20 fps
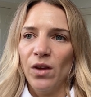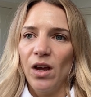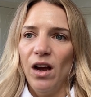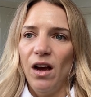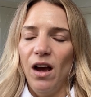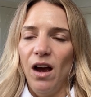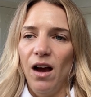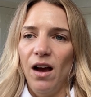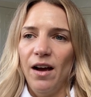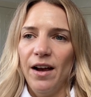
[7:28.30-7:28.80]

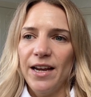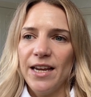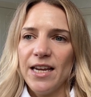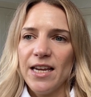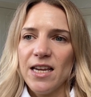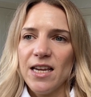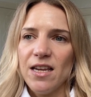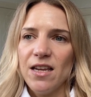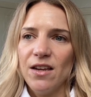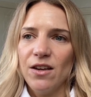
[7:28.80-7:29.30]

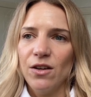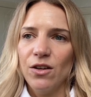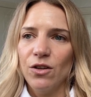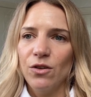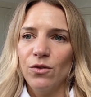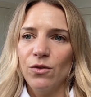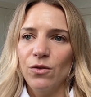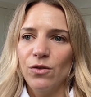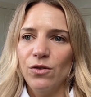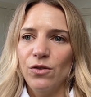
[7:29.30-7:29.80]
I
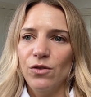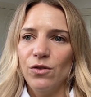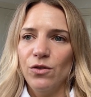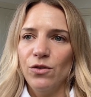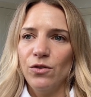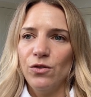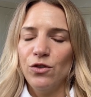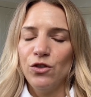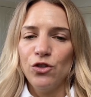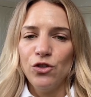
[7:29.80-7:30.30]

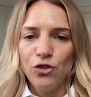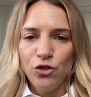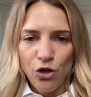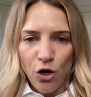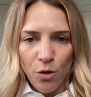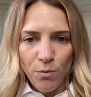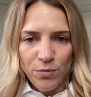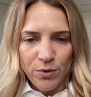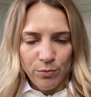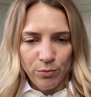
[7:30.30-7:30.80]

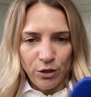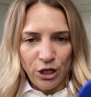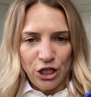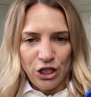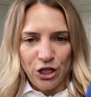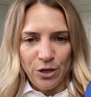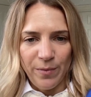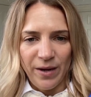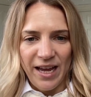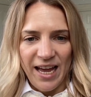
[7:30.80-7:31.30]
stopped
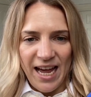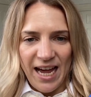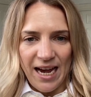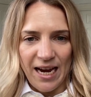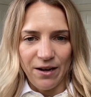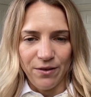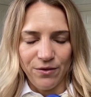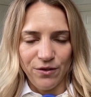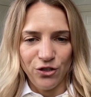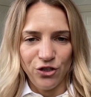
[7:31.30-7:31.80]
brushing my
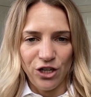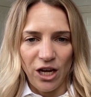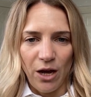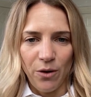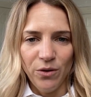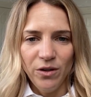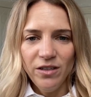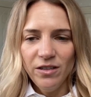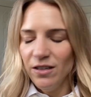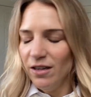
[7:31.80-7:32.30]
hair in the
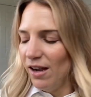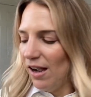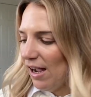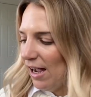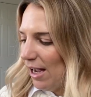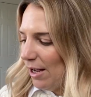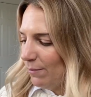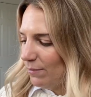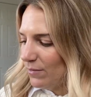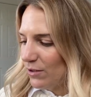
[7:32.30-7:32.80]
shower.
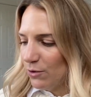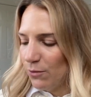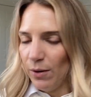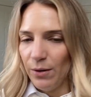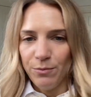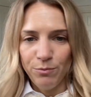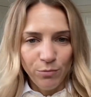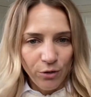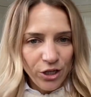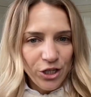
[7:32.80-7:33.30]
So I
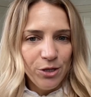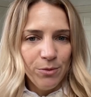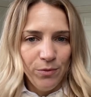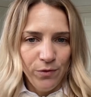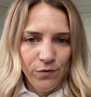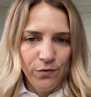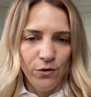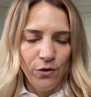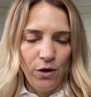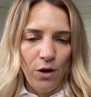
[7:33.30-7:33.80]
brush it
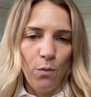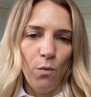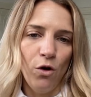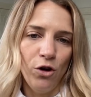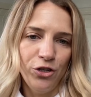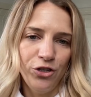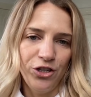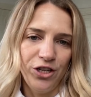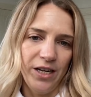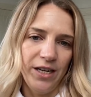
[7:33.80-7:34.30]
before I
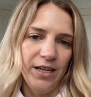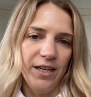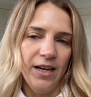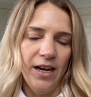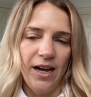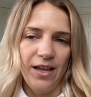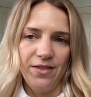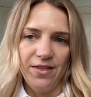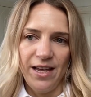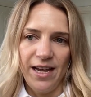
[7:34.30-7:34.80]
washed it,
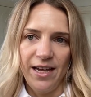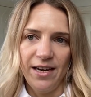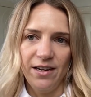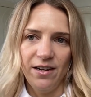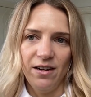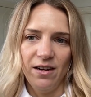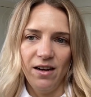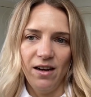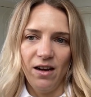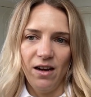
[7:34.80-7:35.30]
and
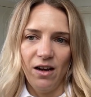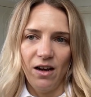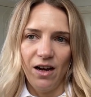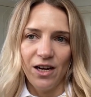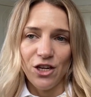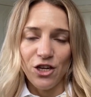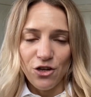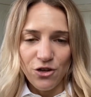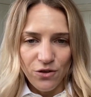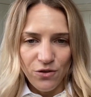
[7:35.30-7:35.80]
then I
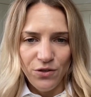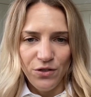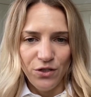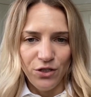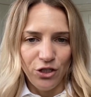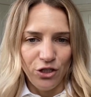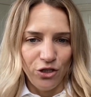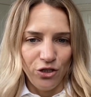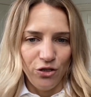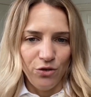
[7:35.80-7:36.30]
used
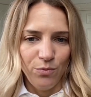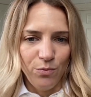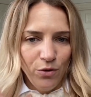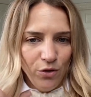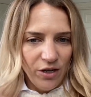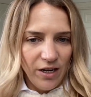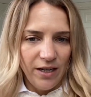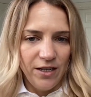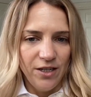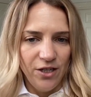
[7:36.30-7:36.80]
to put
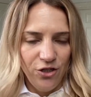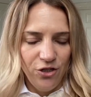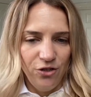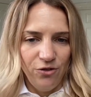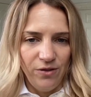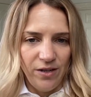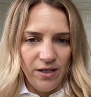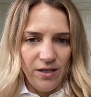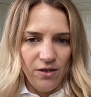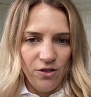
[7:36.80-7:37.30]
conditioner
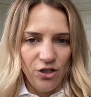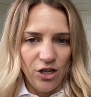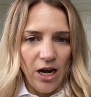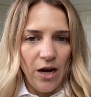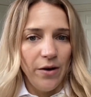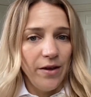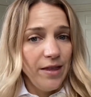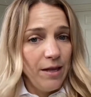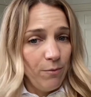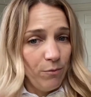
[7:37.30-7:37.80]
in the
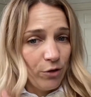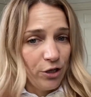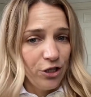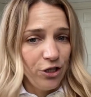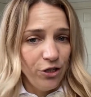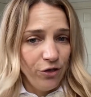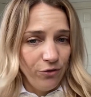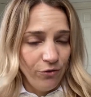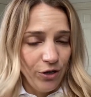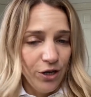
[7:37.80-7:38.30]
shower and then brush
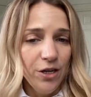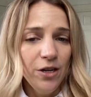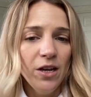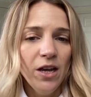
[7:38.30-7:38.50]
it through.